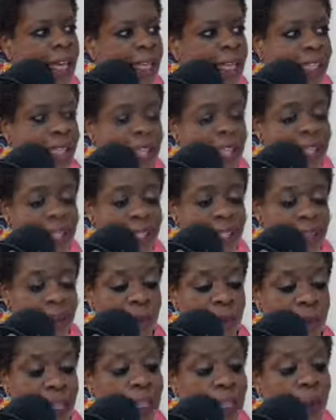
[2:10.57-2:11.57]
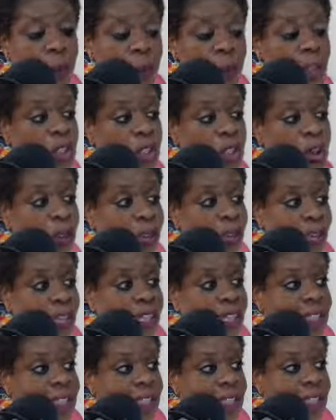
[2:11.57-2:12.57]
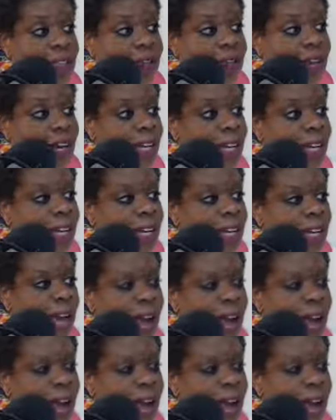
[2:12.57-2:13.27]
they literally want your blood, right?